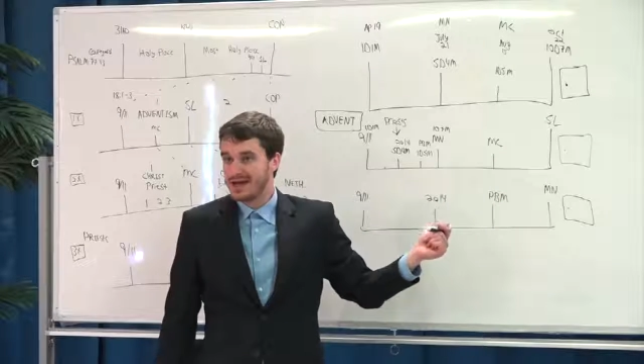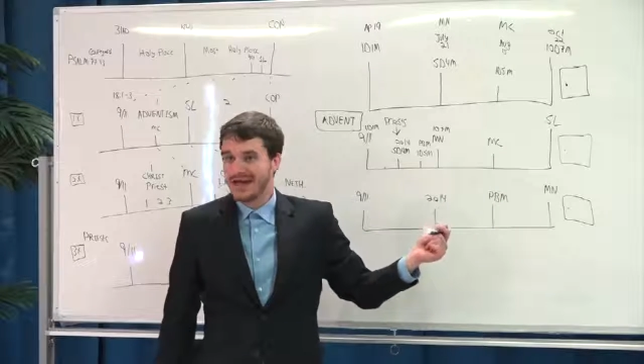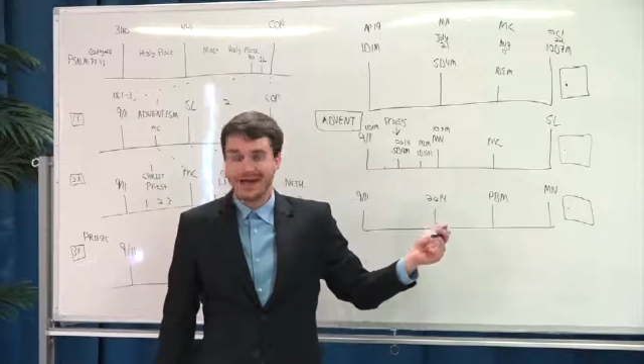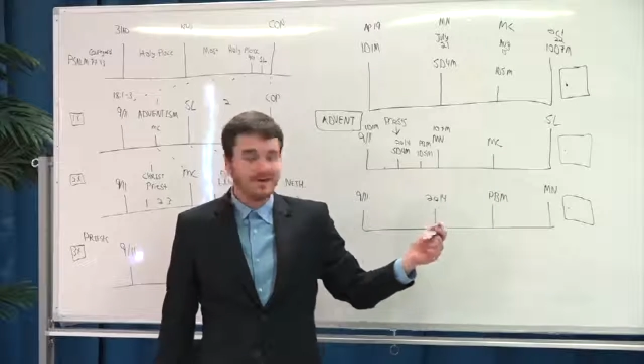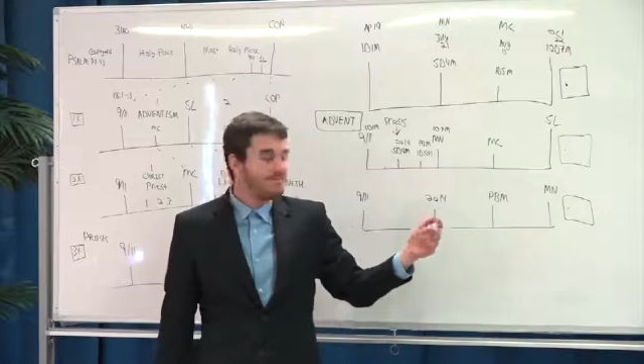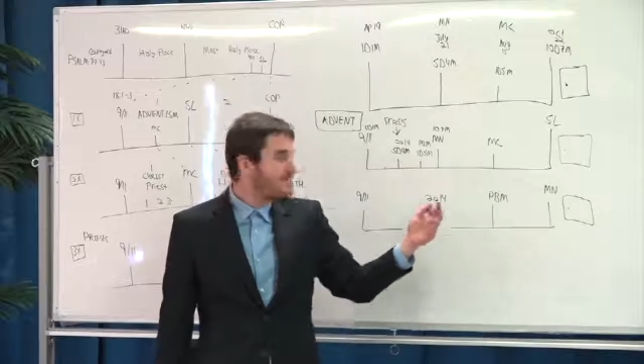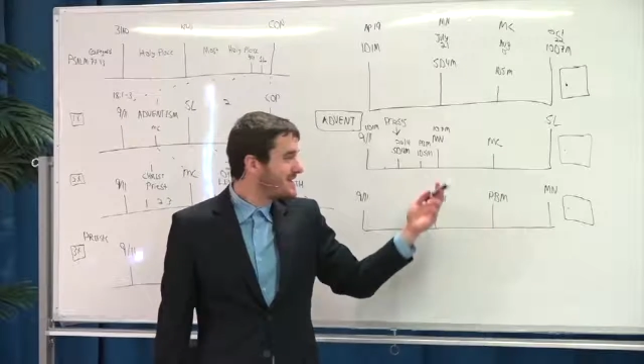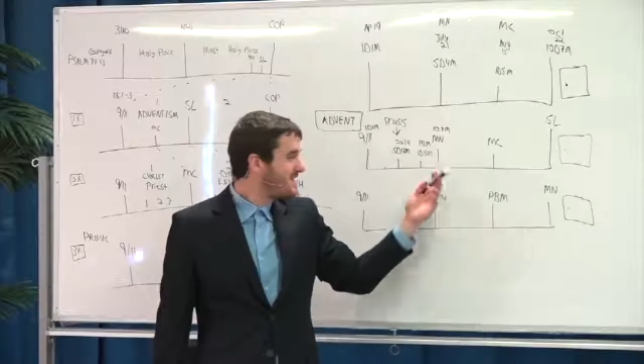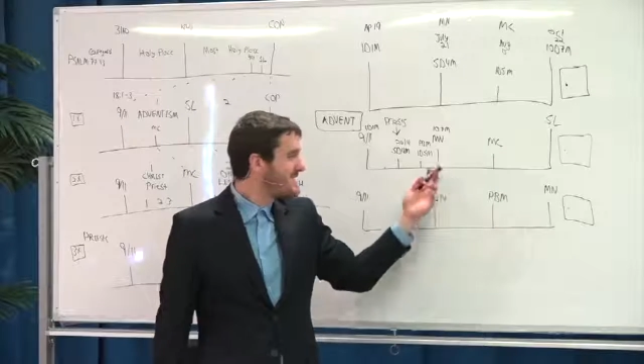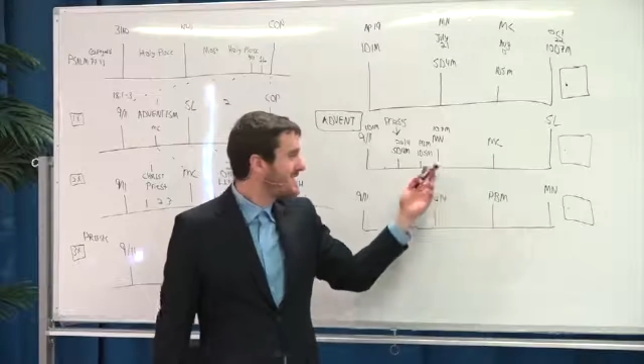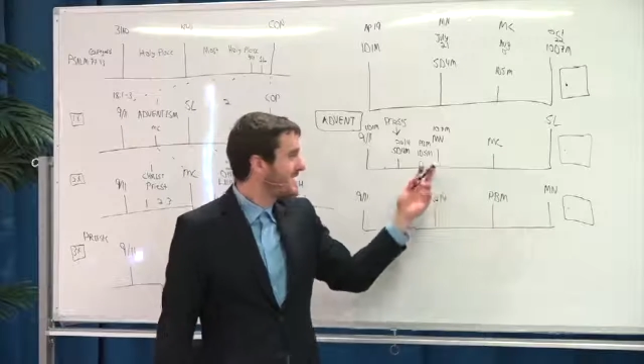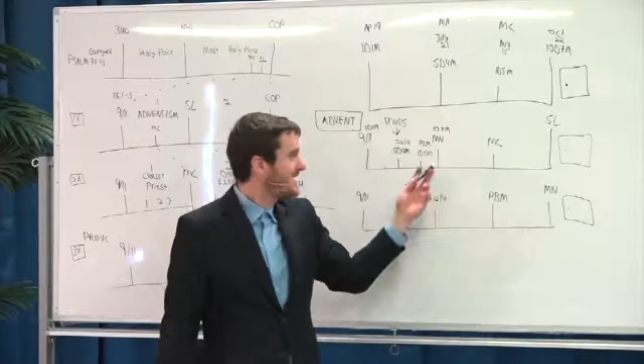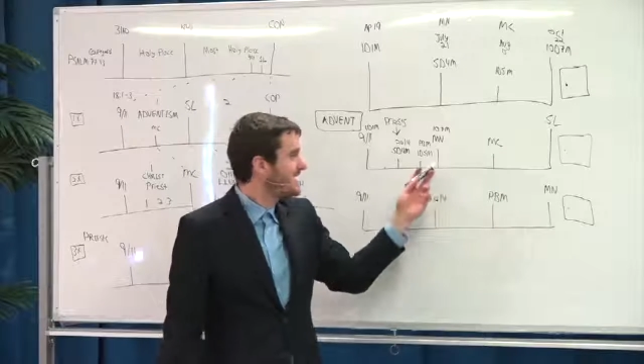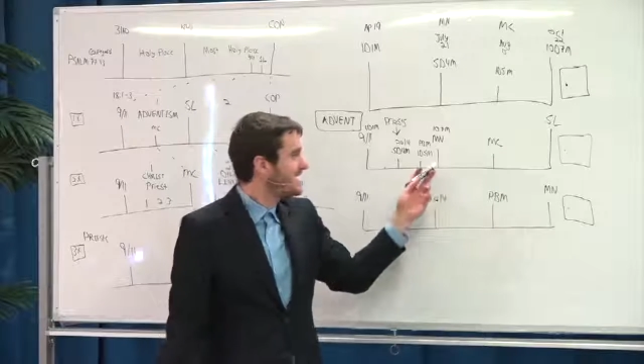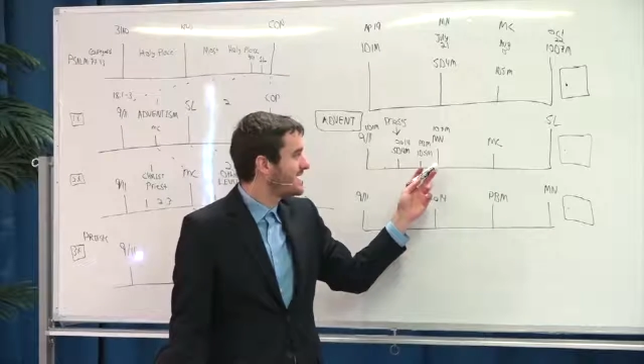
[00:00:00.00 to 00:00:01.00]
And
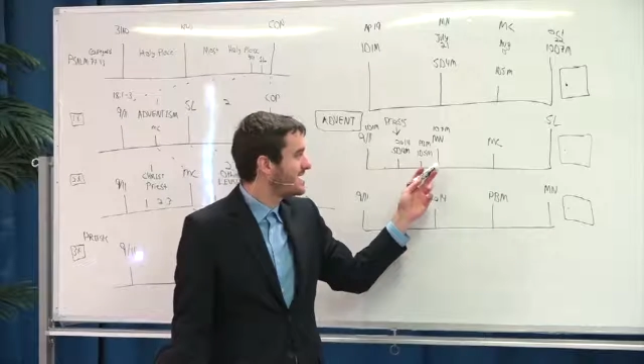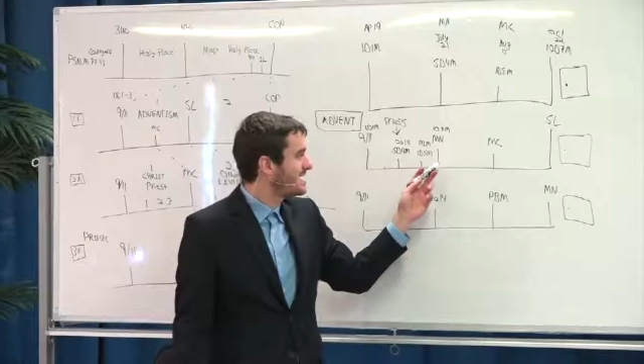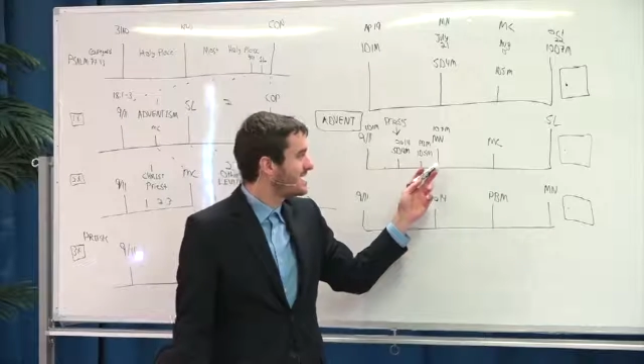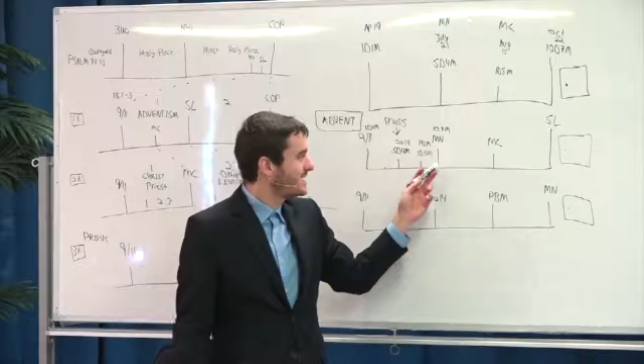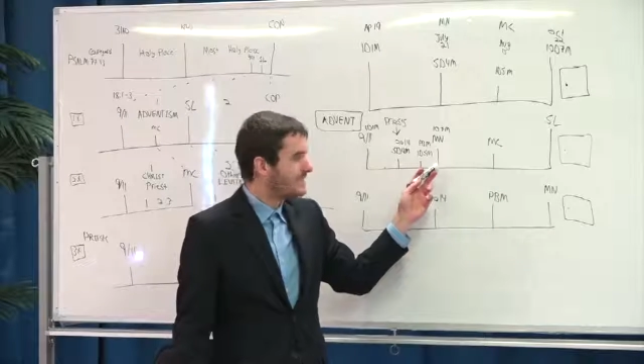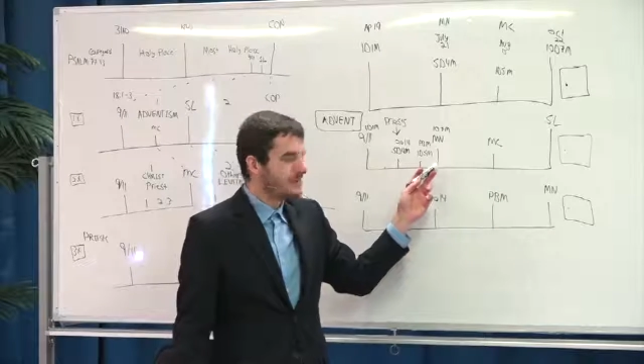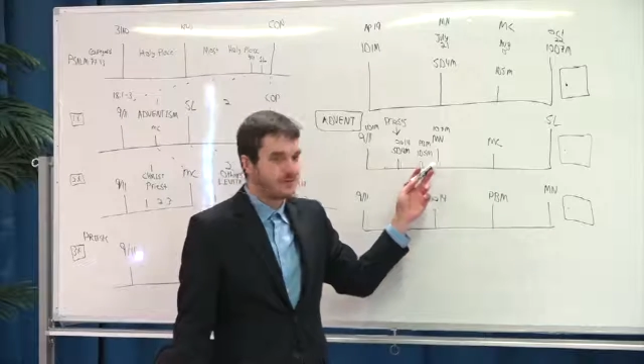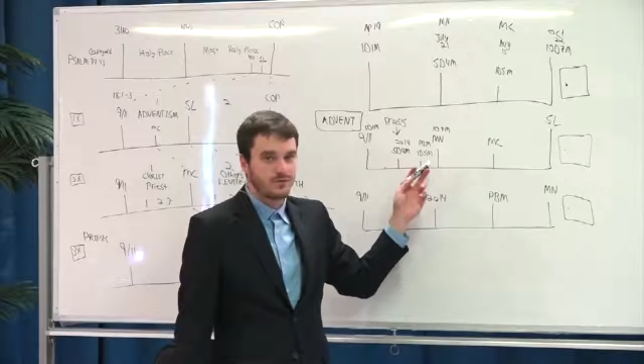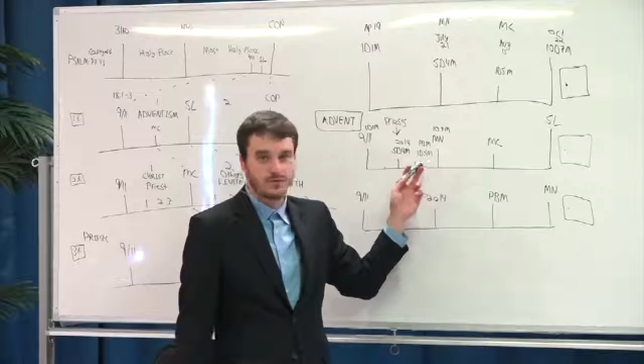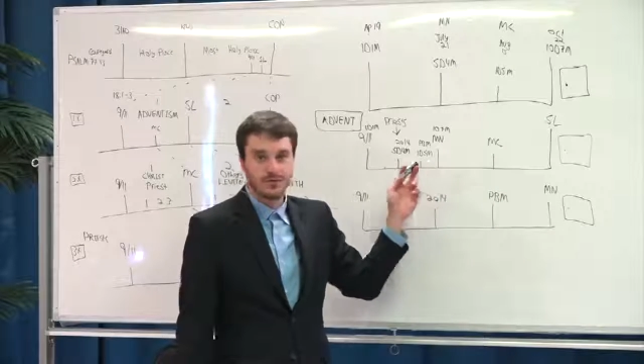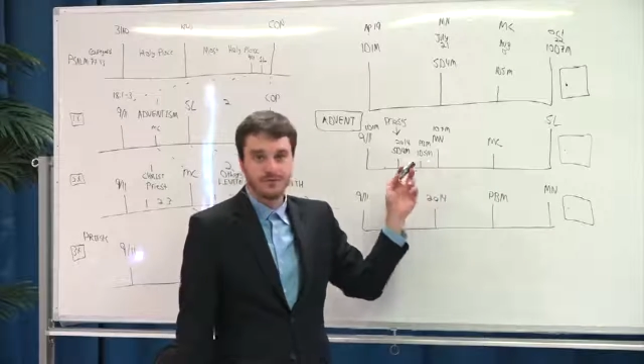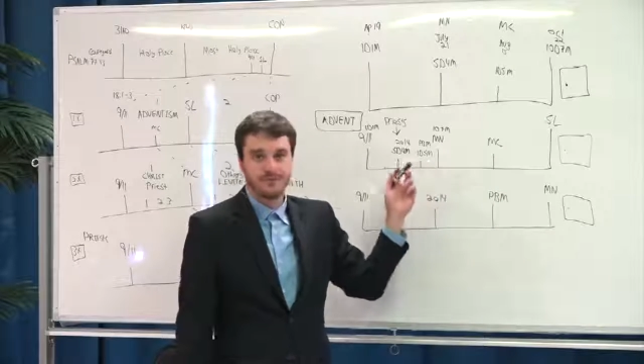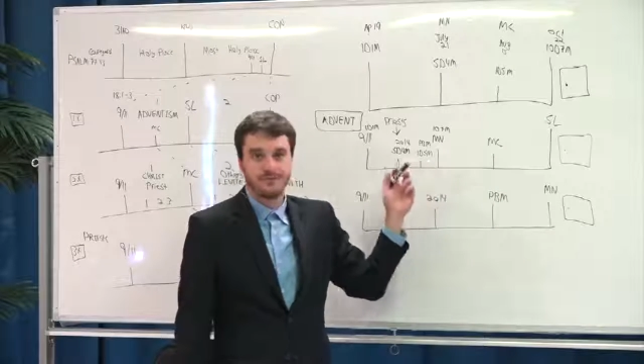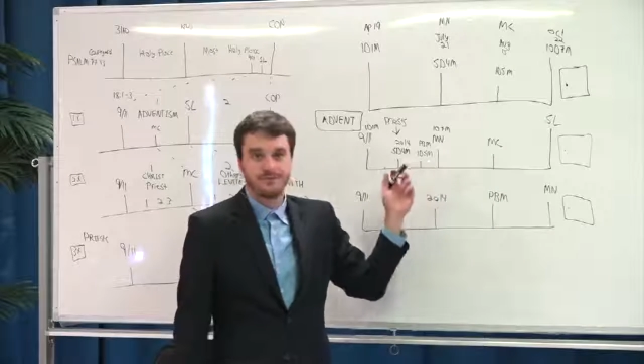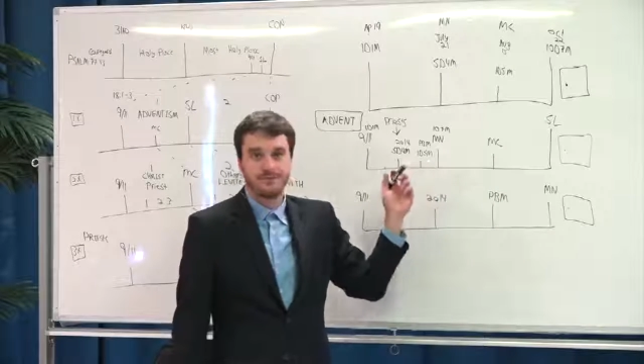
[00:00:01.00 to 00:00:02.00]
midnight,
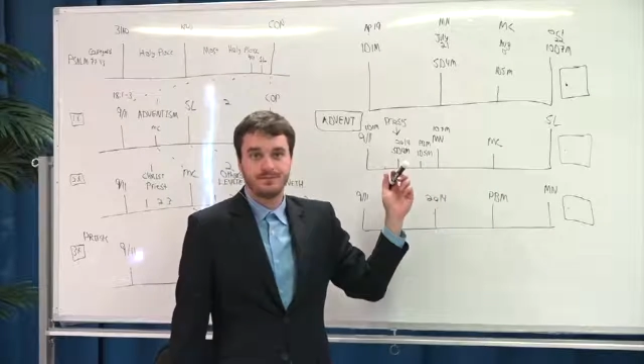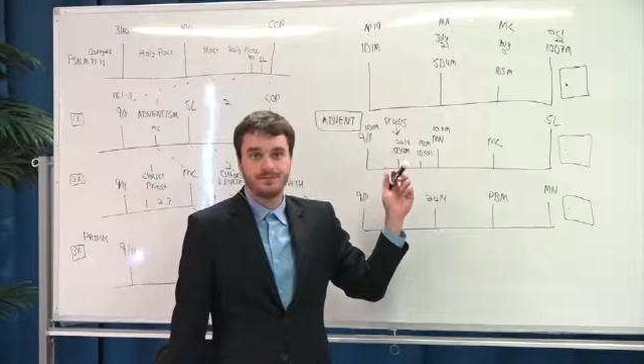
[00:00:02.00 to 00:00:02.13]
well,